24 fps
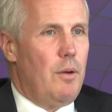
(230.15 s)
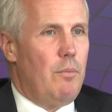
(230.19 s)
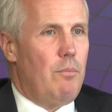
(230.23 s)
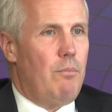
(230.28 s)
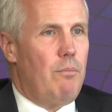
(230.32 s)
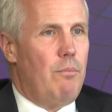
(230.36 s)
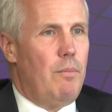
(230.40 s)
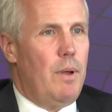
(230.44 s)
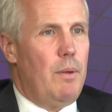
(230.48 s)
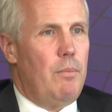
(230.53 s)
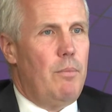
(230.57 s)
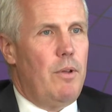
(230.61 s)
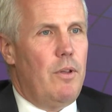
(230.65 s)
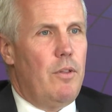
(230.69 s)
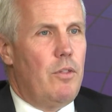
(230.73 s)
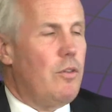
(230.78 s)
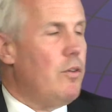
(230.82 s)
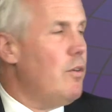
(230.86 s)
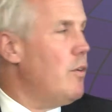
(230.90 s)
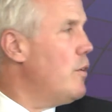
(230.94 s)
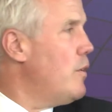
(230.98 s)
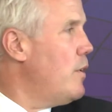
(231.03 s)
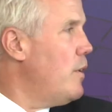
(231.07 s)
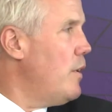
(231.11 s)
Maybe
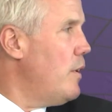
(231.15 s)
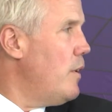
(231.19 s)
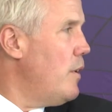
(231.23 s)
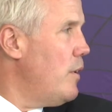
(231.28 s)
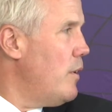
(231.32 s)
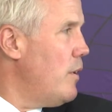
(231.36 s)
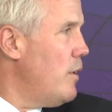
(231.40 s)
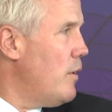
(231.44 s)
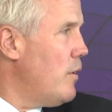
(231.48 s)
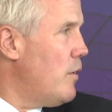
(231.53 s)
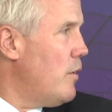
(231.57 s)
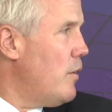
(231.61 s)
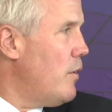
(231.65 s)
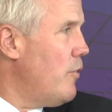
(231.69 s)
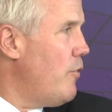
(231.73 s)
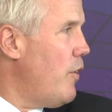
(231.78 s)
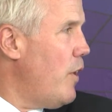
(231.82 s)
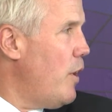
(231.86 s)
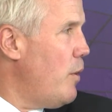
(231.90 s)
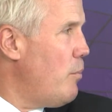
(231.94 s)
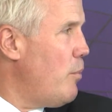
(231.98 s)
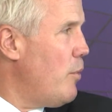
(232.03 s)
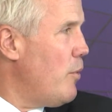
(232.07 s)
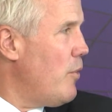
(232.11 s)

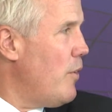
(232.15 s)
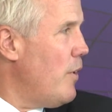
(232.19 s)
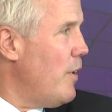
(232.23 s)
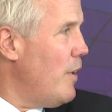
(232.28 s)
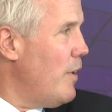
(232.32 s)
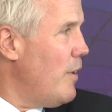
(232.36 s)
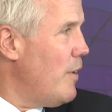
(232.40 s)
30–35%.